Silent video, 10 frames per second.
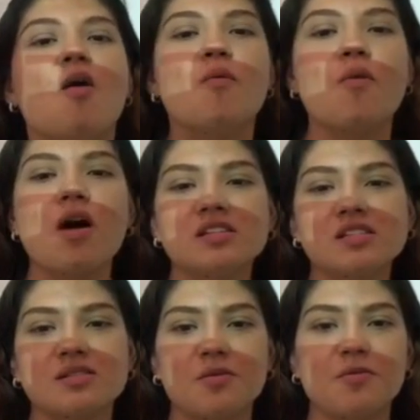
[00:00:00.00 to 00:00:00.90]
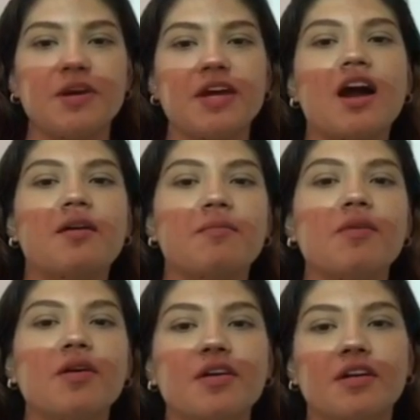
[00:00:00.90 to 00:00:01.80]
Once we are
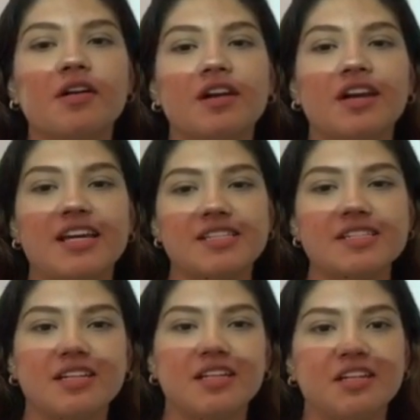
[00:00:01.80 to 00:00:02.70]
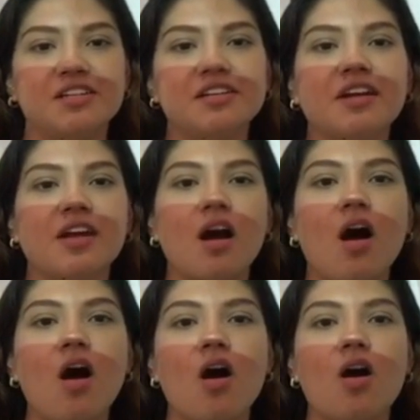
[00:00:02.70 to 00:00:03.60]
more or less clear
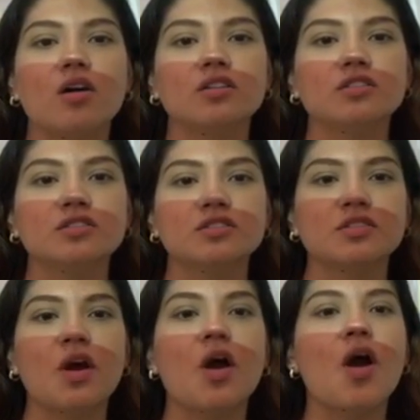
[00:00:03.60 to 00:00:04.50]
on